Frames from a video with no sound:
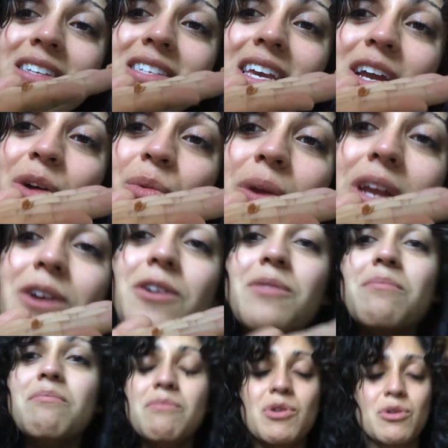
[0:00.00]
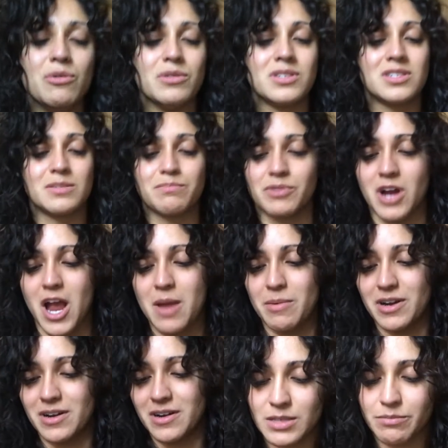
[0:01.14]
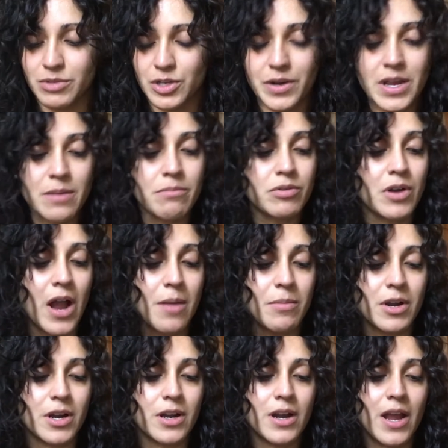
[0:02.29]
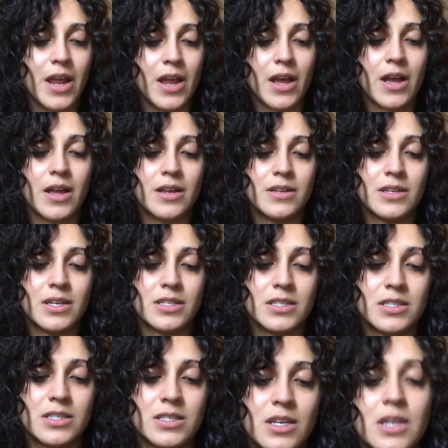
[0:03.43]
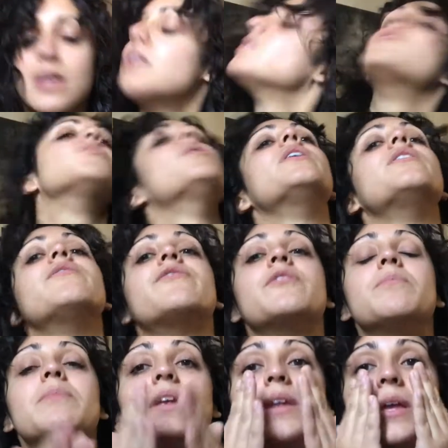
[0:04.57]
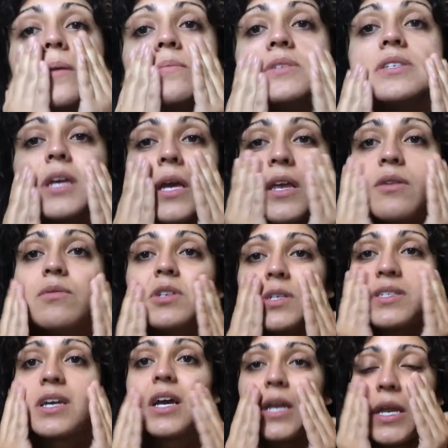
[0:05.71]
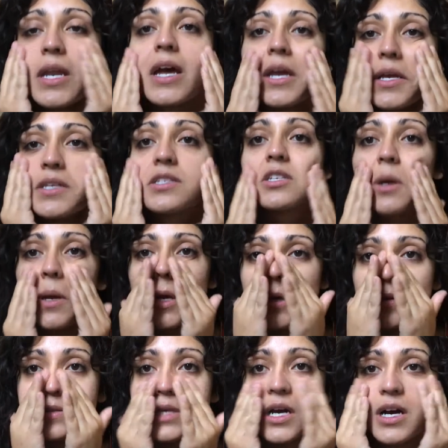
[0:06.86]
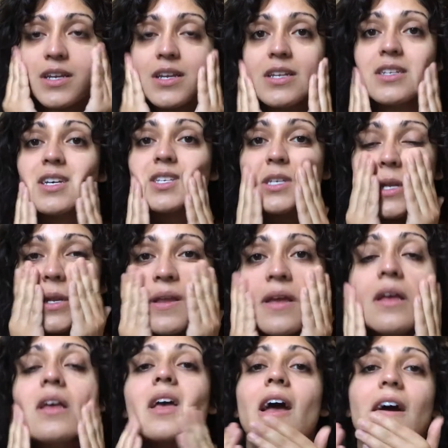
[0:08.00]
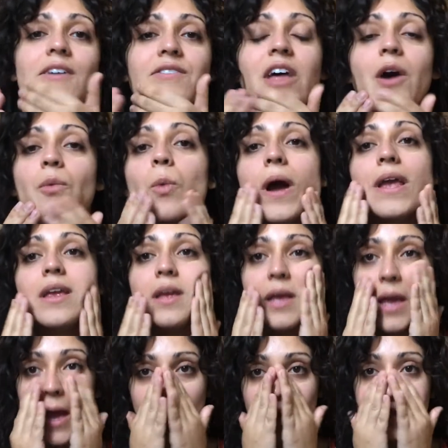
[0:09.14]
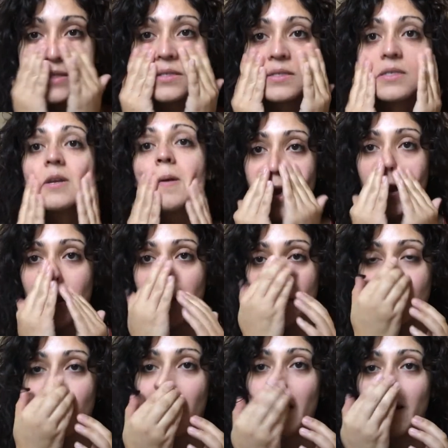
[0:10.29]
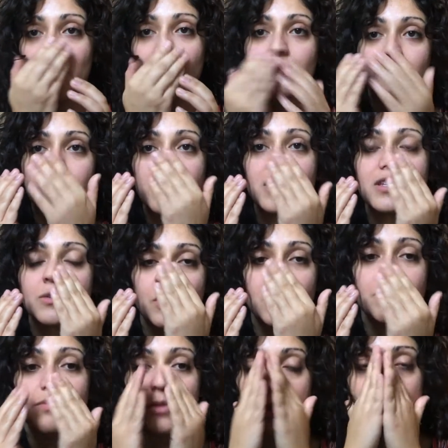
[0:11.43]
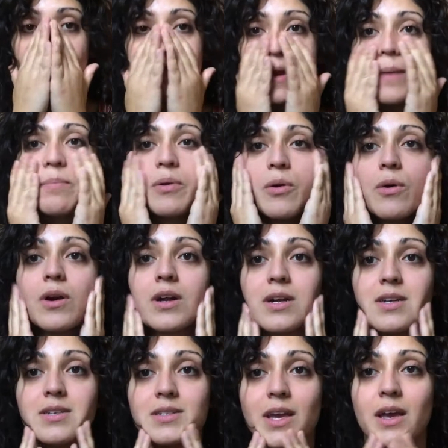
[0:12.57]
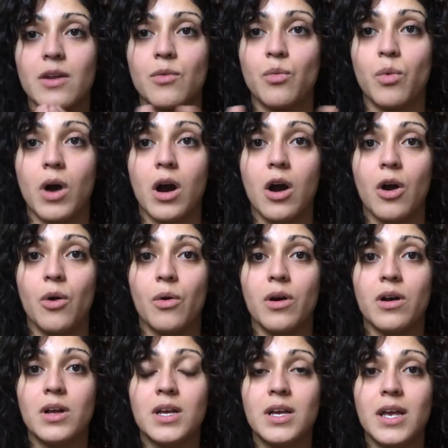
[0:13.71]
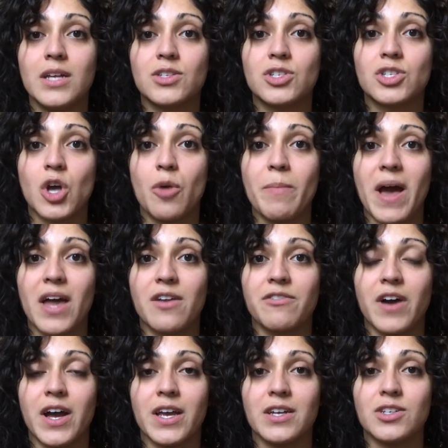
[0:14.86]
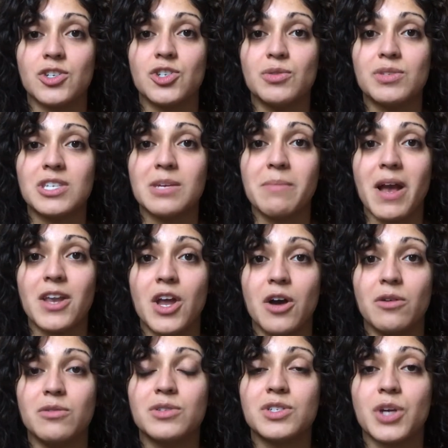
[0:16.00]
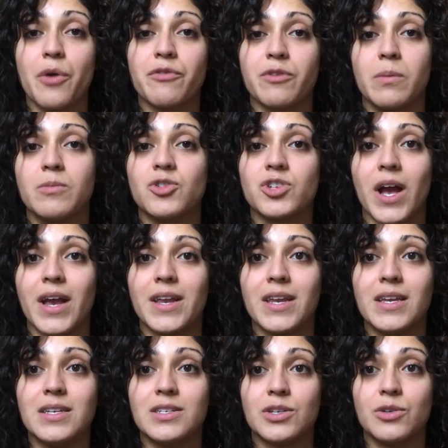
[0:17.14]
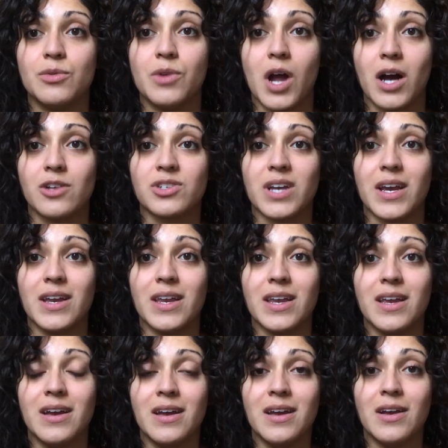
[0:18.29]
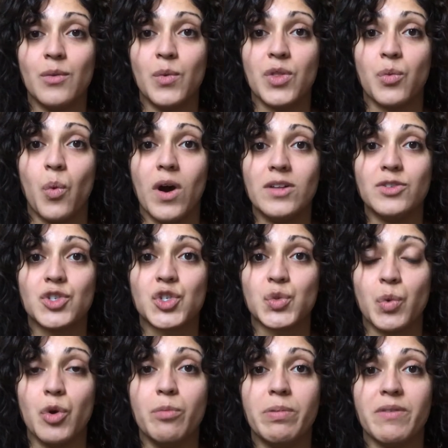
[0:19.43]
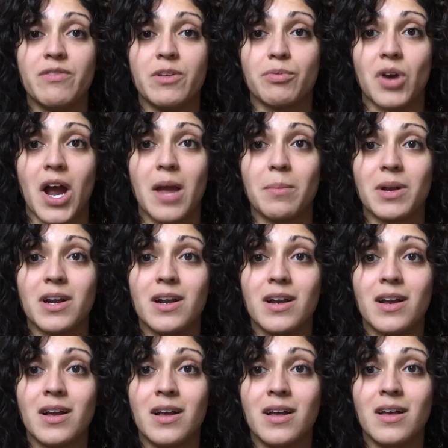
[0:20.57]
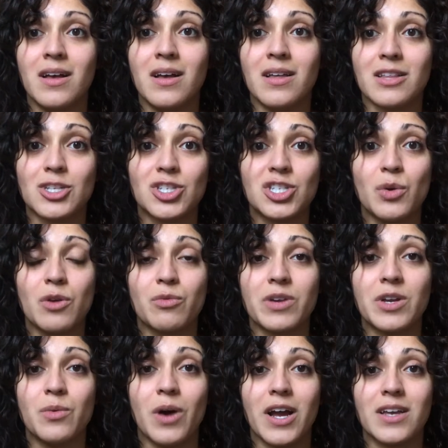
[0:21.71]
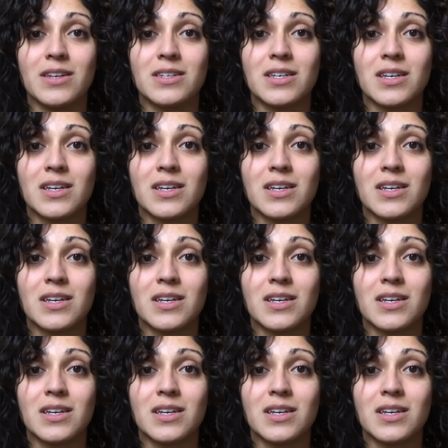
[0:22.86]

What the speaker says: It's like a weird mousse primer. It's a blurring primer and it's the one for medium skin, which is kind of nice. So it goes on and it doesn't have that white cast. And yeah. This will blur my pores and whoa, it's so mattifying. Did you see my nose go from shiny to not shiny with one swoop of the primer? Let's do a rewind.